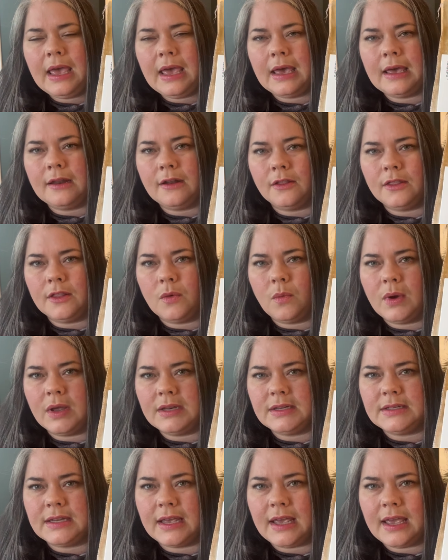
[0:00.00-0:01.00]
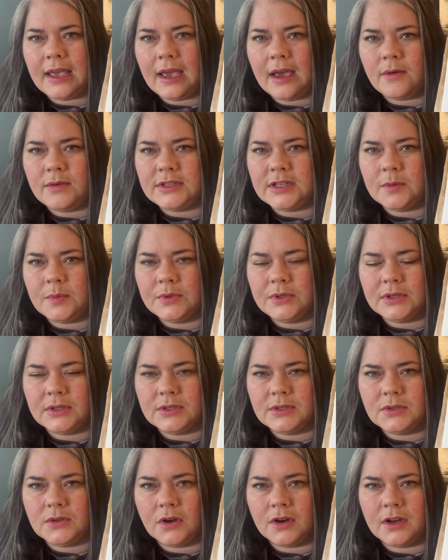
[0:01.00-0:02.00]
And on the one day, I was able to
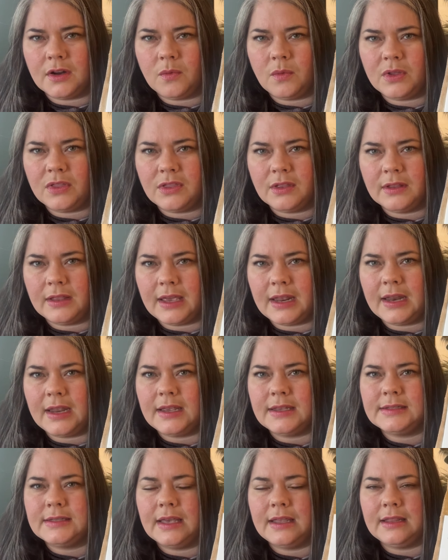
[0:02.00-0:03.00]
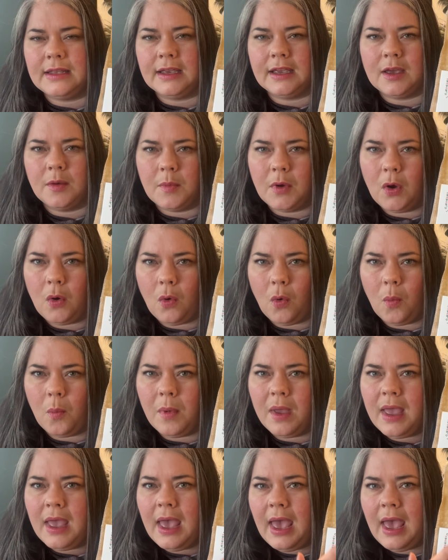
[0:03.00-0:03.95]
start it with the ladies and then come home